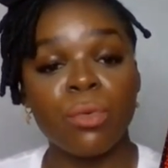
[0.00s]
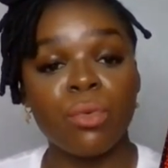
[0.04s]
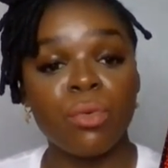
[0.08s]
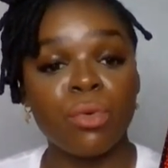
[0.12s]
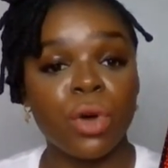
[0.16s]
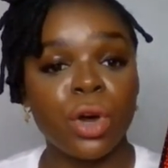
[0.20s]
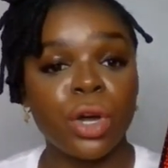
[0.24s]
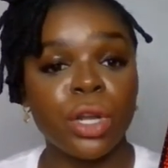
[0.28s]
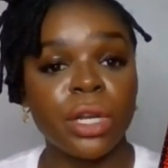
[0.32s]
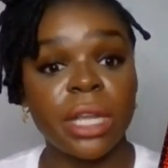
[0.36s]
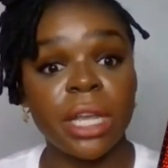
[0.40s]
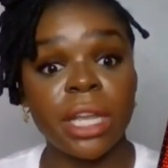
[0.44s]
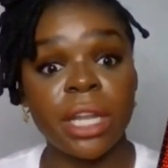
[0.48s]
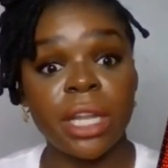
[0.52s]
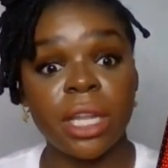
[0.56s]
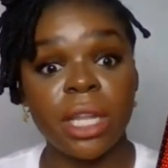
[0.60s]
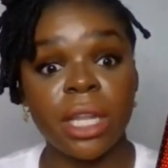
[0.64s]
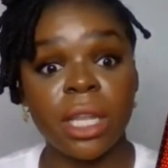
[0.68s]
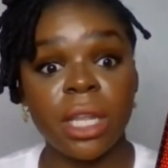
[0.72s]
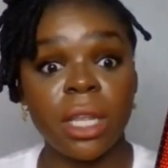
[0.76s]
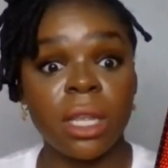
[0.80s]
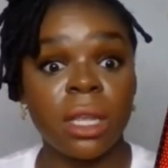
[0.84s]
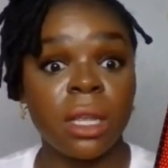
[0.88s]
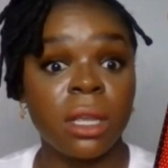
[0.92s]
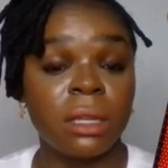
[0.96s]
run
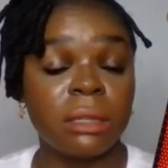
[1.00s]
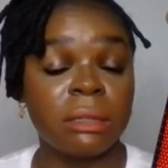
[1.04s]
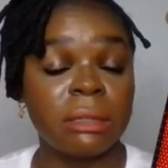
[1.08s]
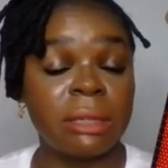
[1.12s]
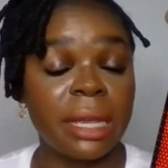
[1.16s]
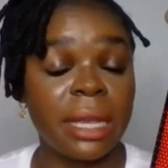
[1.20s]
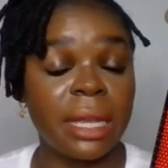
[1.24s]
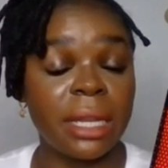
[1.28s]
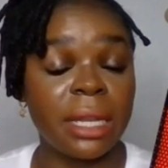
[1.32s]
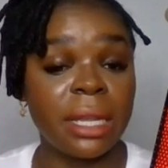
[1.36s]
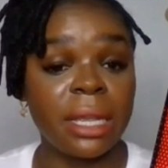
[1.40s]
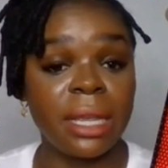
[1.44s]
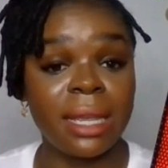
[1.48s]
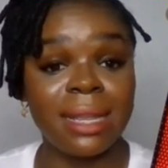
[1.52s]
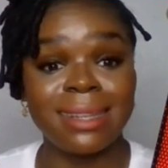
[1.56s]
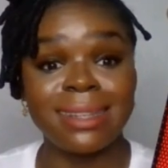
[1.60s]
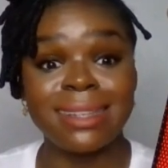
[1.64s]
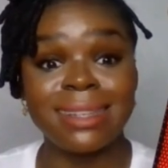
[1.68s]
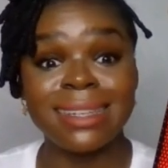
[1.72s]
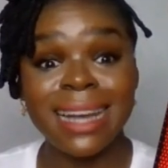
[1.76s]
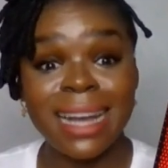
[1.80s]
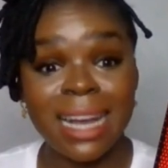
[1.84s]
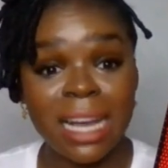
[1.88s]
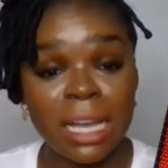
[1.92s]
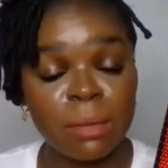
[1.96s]
any 10.8
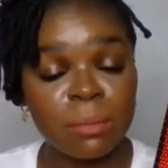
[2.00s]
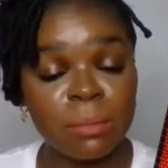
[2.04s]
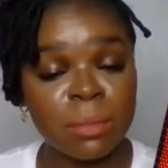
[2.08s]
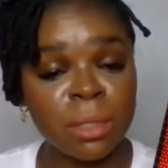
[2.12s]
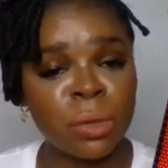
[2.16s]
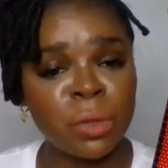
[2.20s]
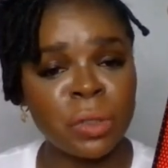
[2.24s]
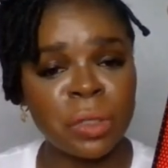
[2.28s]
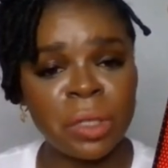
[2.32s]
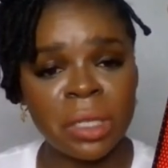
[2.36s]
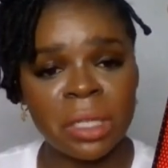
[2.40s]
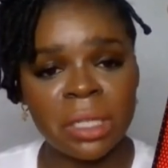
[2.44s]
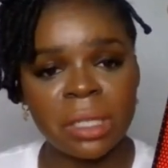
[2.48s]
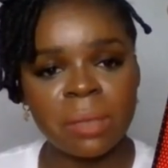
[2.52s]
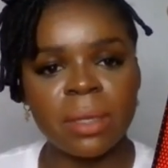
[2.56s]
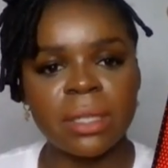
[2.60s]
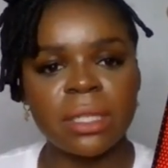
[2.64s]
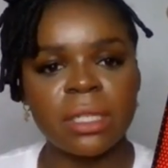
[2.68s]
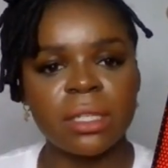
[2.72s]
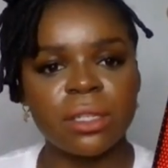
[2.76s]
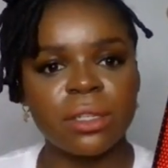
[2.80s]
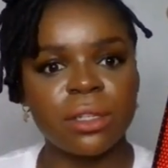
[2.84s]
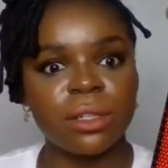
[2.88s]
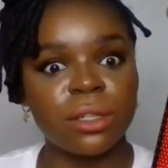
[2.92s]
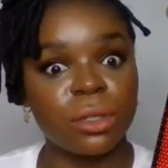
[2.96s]
times. I was
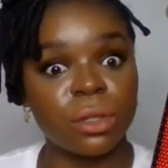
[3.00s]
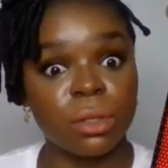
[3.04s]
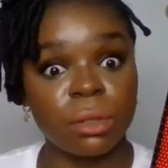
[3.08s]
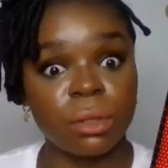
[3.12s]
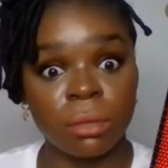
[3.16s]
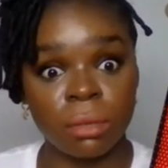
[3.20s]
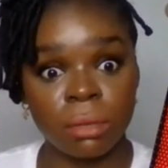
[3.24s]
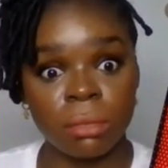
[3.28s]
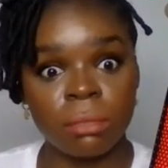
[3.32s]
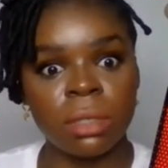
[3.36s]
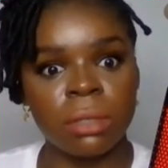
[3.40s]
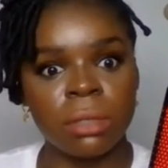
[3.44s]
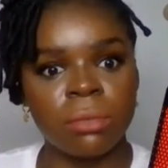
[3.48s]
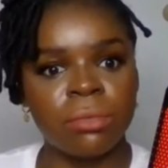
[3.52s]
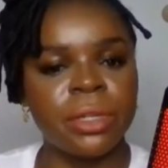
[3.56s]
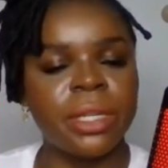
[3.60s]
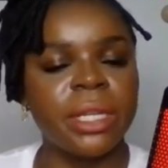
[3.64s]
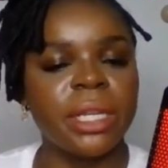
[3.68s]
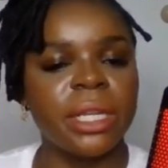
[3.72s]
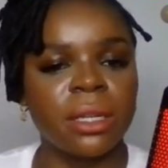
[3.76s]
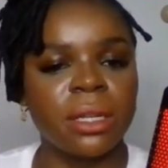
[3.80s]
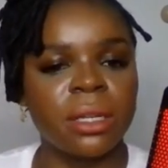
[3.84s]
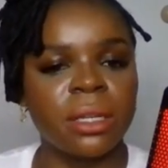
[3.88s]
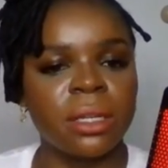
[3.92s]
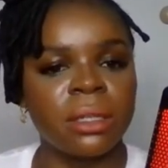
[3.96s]
expecting her to
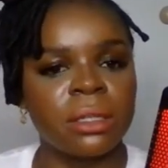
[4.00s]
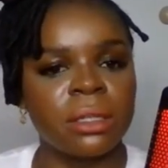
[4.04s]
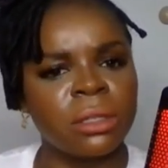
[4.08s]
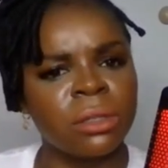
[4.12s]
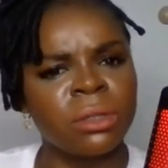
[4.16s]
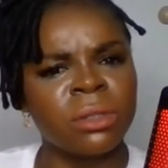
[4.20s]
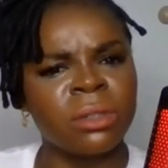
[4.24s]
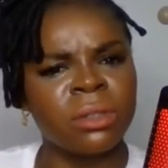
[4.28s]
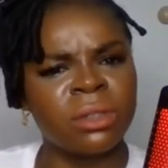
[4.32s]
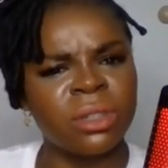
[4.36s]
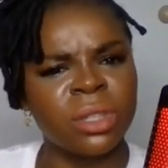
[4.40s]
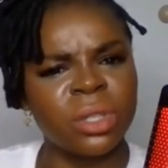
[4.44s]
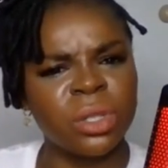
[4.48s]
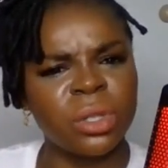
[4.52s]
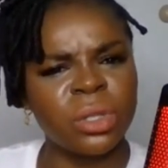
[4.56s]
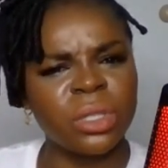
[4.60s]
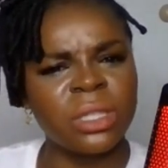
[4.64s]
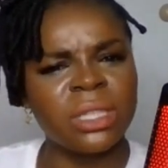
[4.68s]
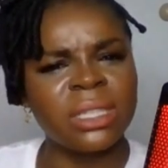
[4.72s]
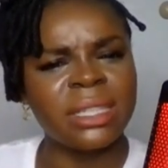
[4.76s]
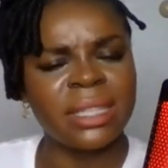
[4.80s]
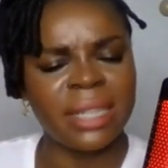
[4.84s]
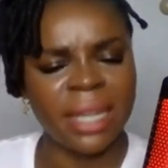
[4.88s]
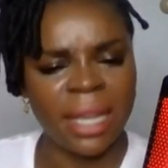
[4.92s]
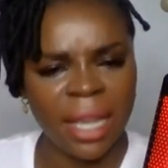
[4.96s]
ridiculous to
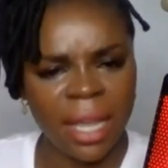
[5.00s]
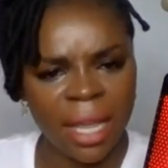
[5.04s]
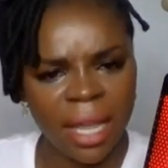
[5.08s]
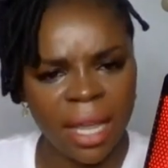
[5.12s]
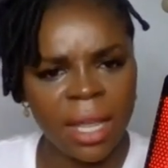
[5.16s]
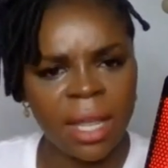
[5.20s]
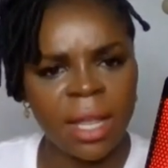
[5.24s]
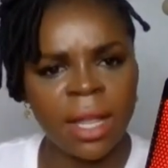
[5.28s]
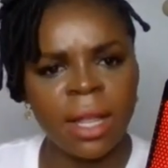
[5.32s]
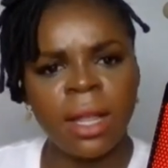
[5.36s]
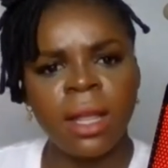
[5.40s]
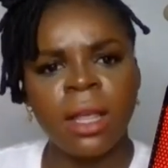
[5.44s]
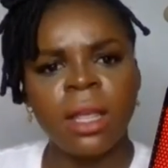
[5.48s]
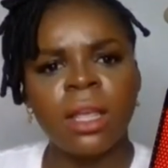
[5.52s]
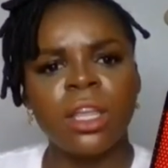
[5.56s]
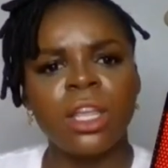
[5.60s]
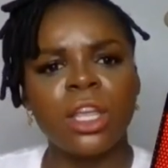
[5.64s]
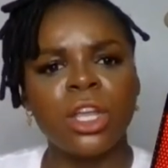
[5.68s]
stay,